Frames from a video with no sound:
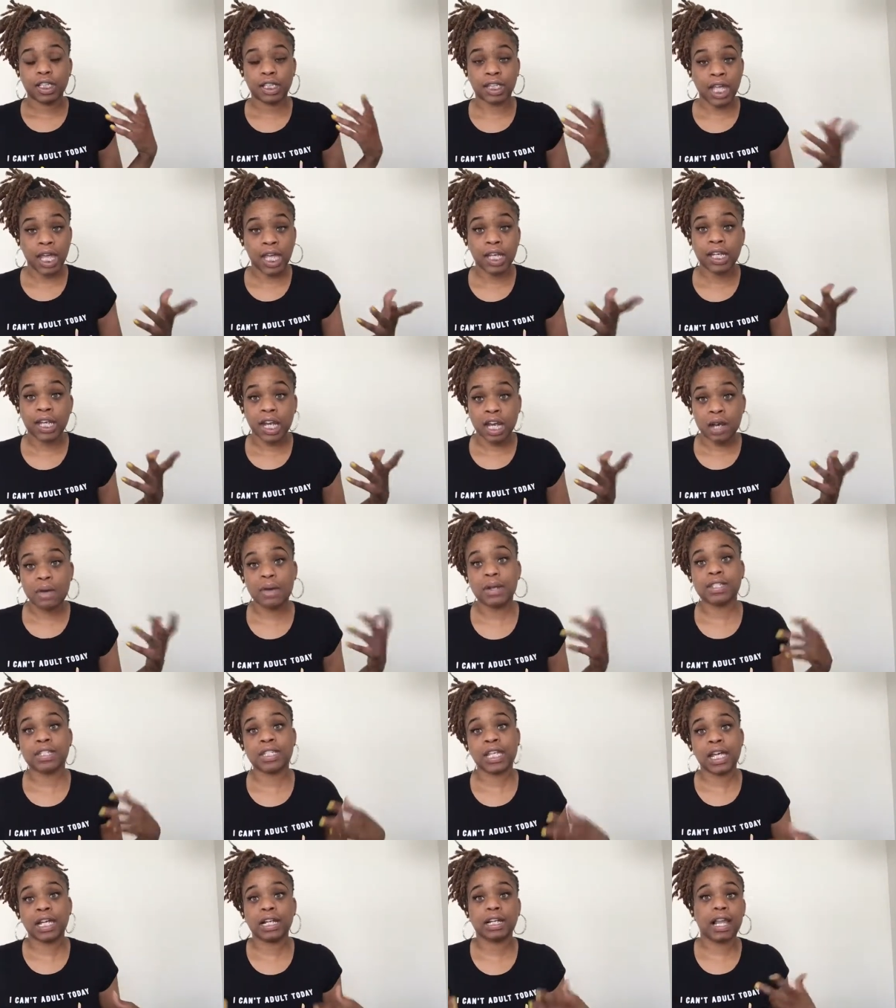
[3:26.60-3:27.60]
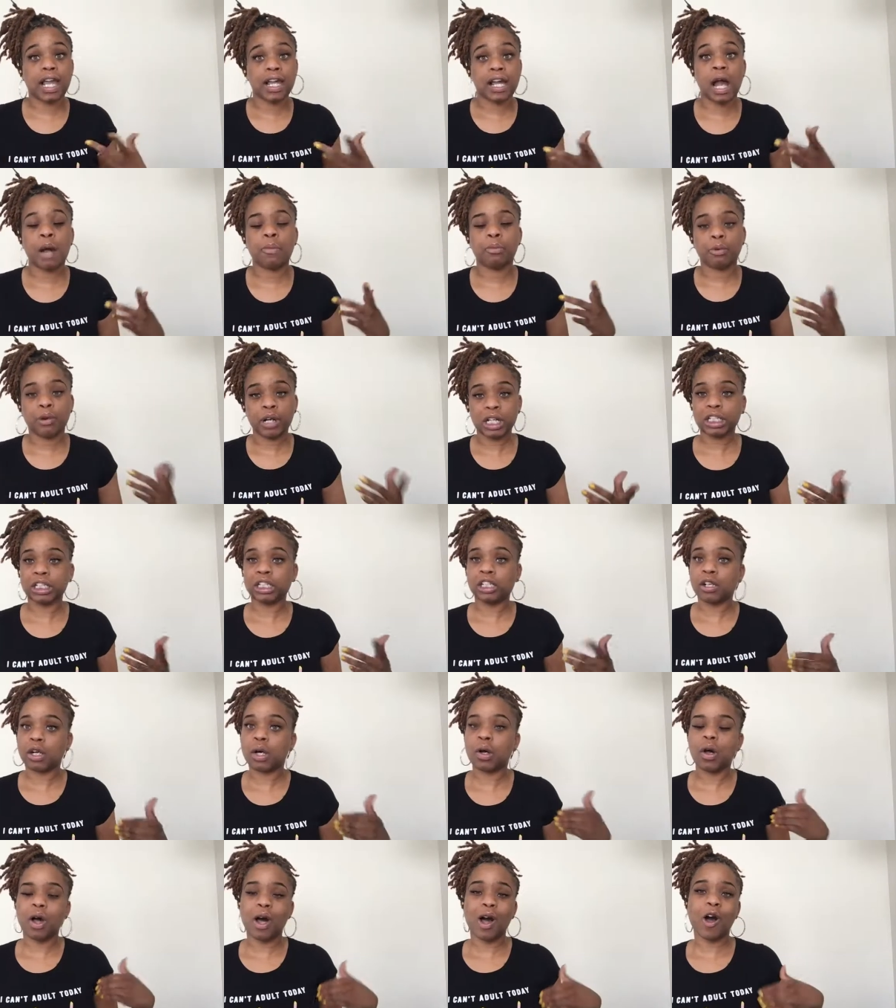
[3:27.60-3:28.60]
getting irritated, like I'm ready to
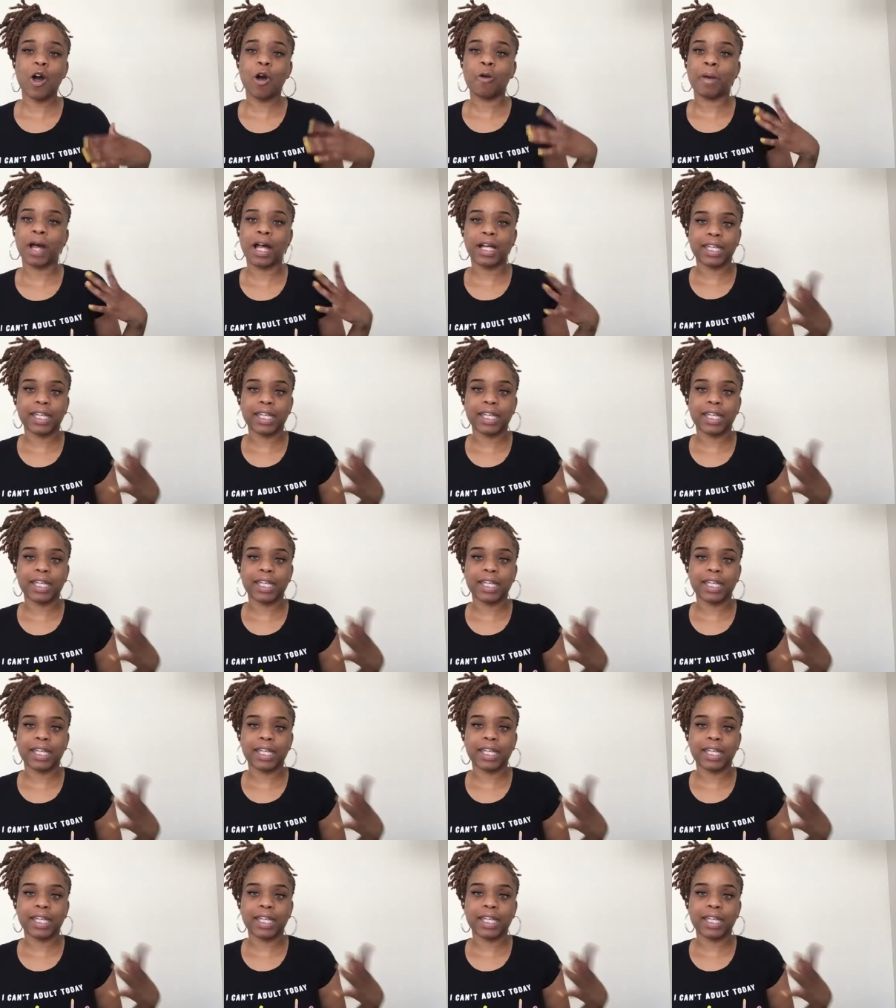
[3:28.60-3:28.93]
go home.